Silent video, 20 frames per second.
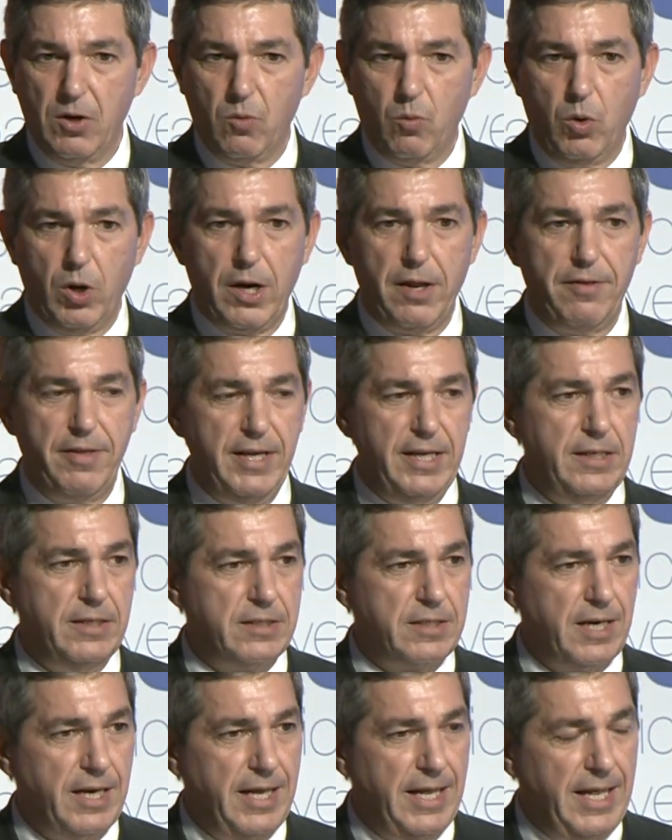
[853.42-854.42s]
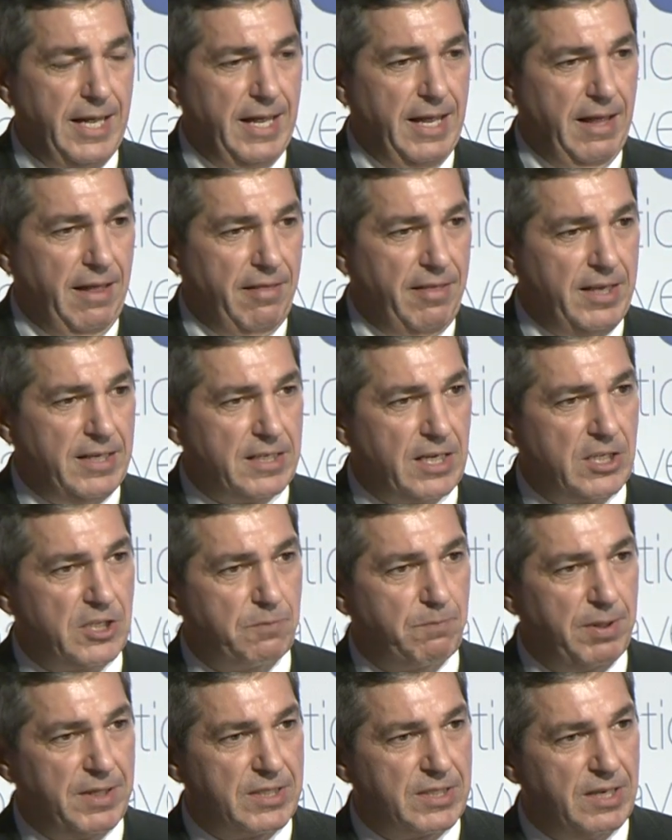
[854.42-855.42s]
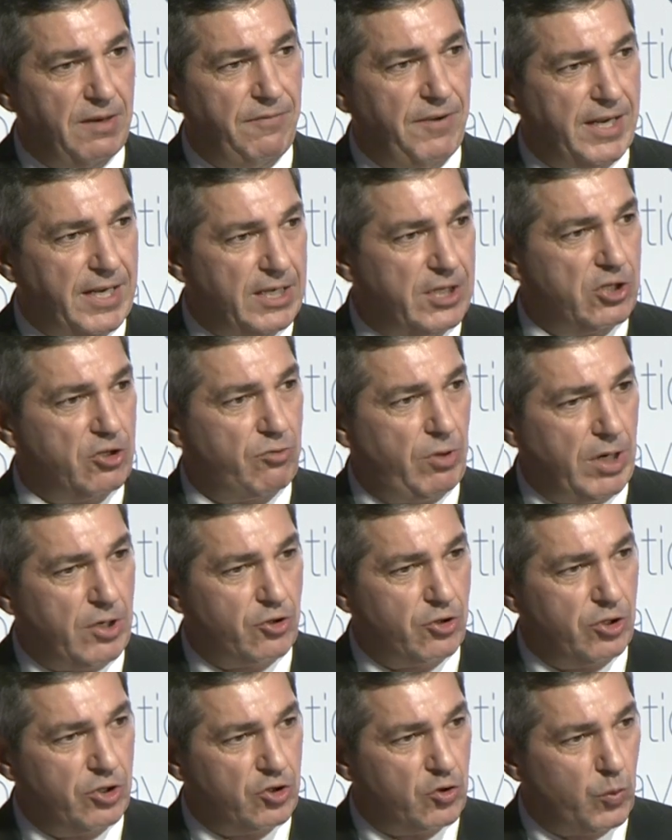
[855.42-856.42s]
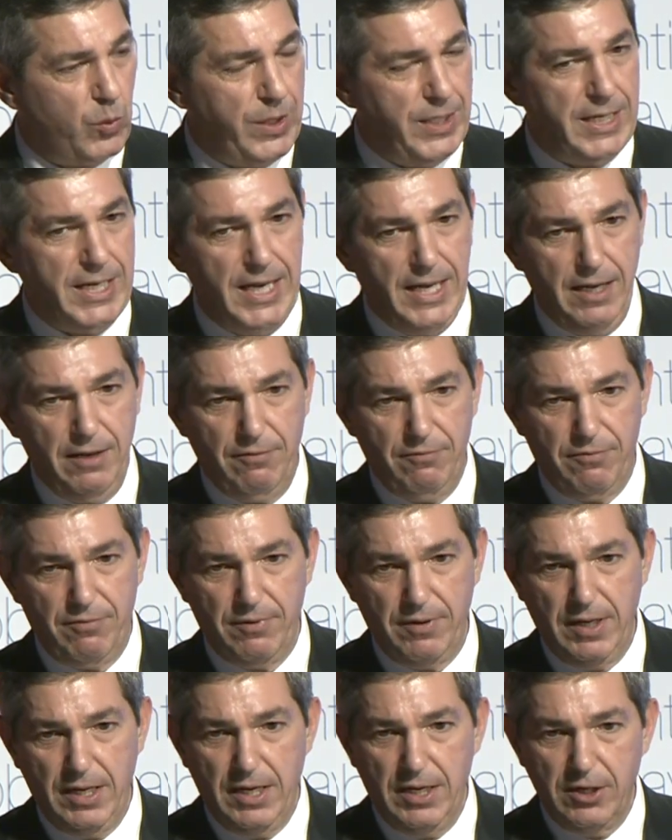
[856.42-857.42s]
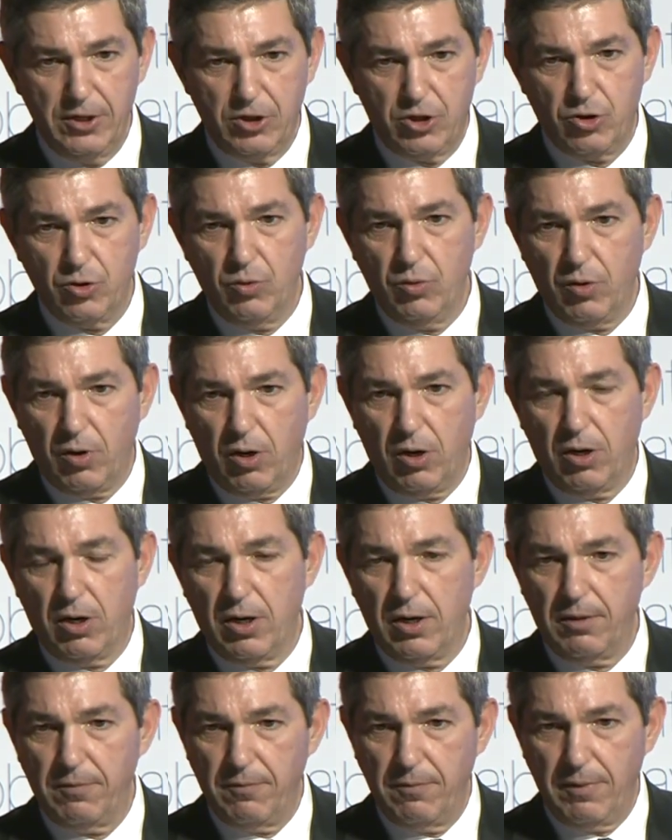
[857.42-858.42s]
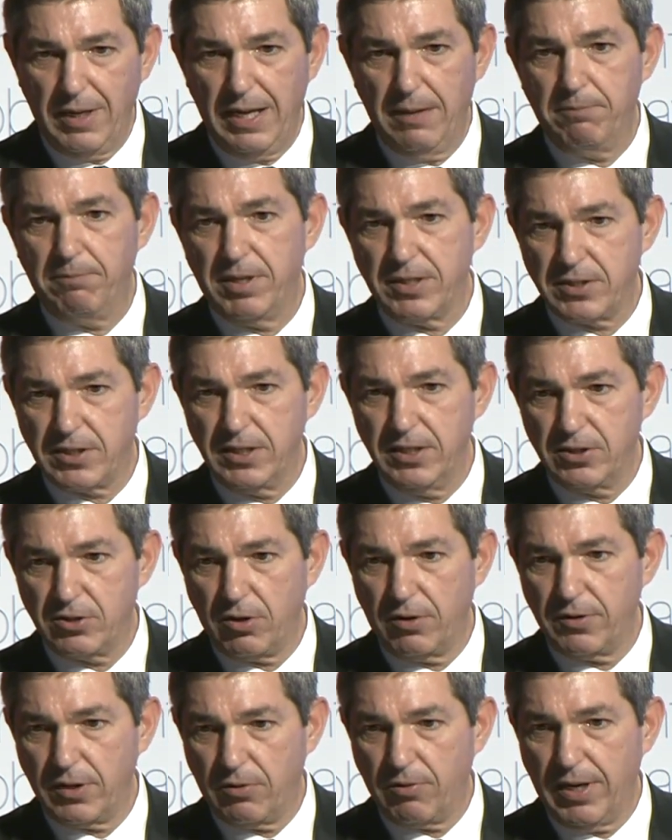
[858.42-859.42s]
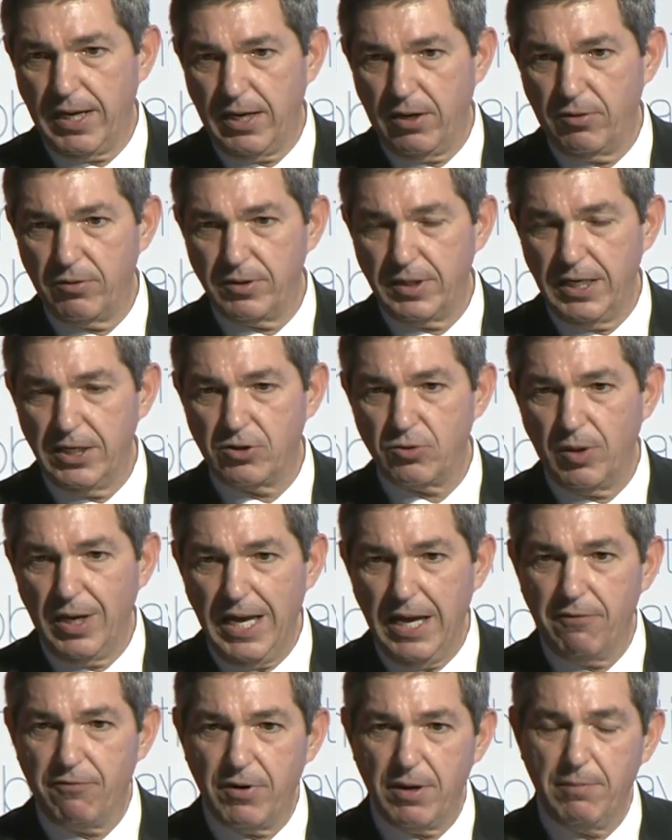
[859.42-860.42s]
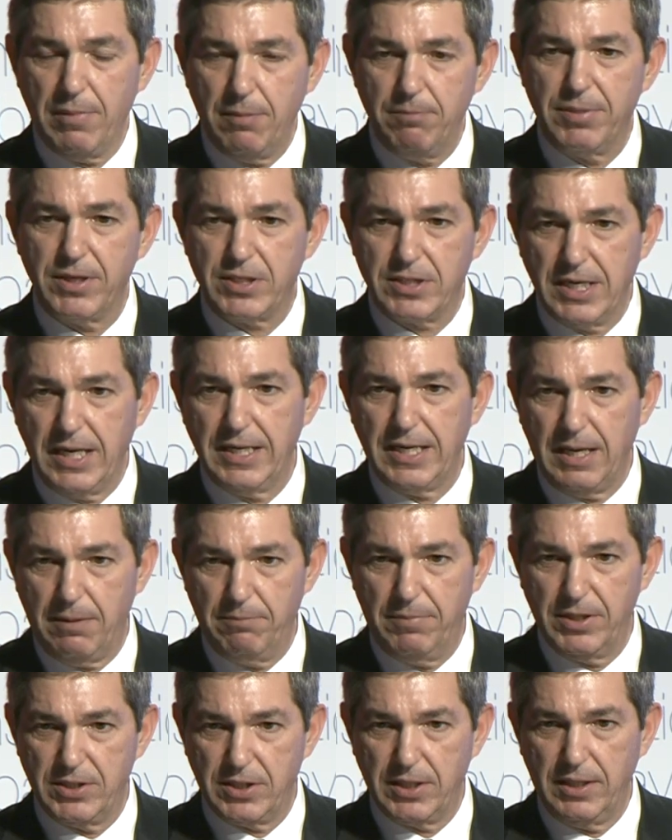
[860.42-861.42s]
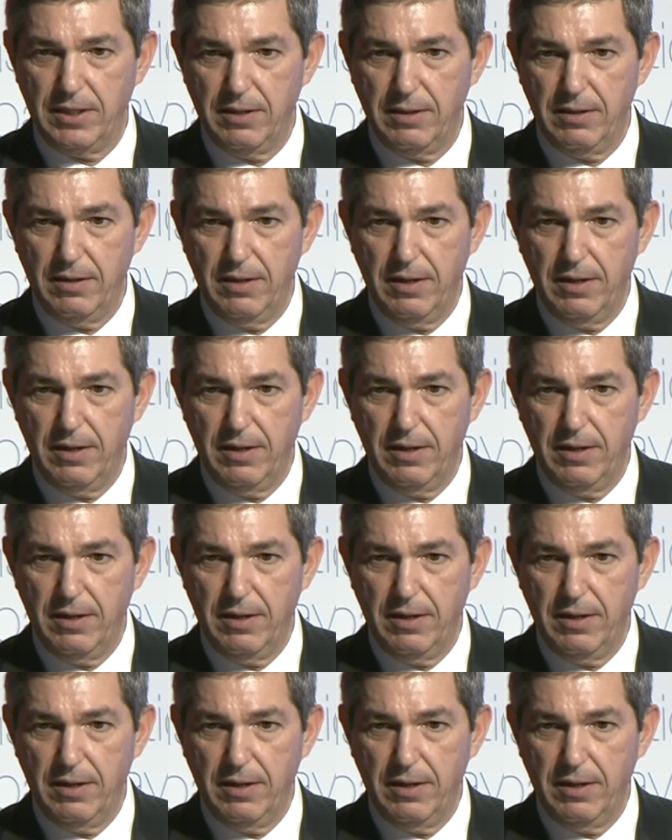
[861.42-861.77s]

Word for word: What are these? These are specific instructions we give to our embassies on the ground and to every member state embassy